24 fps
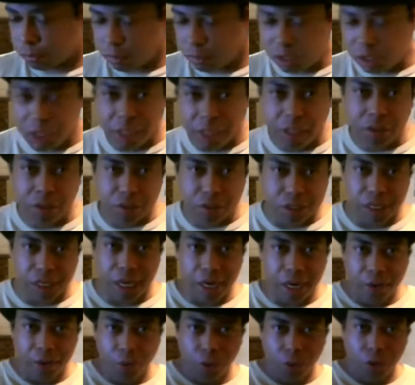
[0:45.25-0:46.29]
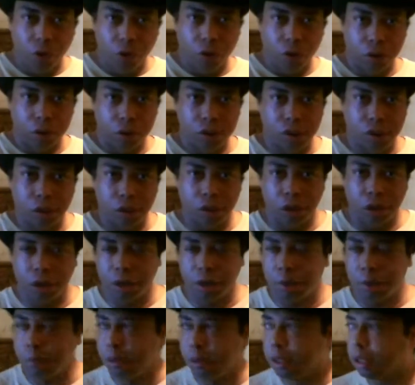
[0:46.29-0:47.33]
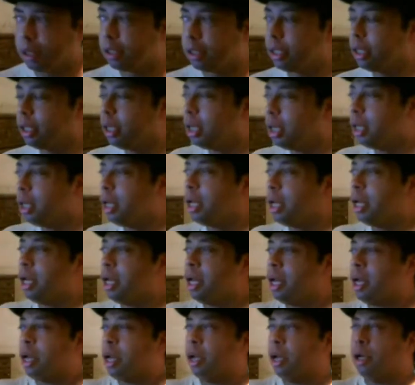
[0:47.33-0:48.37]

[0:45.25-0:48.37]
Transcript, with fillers: he'll say regardless, alright, but it